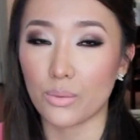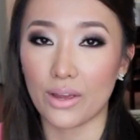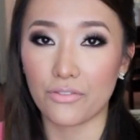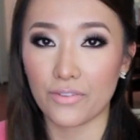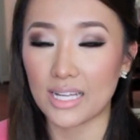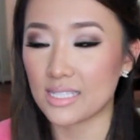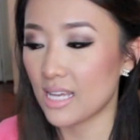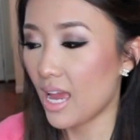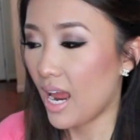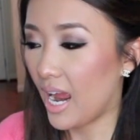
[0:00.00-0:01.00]
the way it fits,
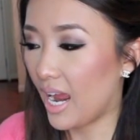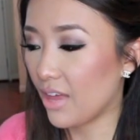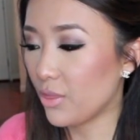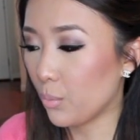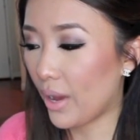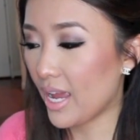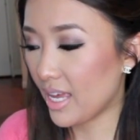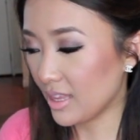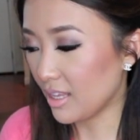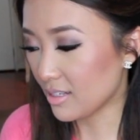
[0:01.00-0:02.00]
and the way
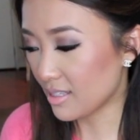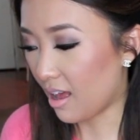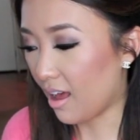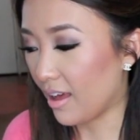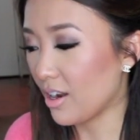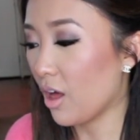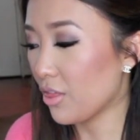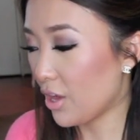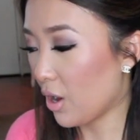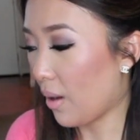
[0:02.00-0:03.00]
it looks on.
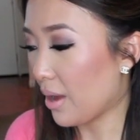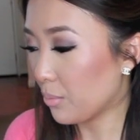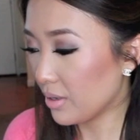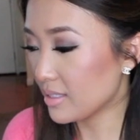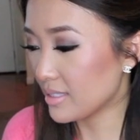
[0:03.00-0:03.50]
Although I will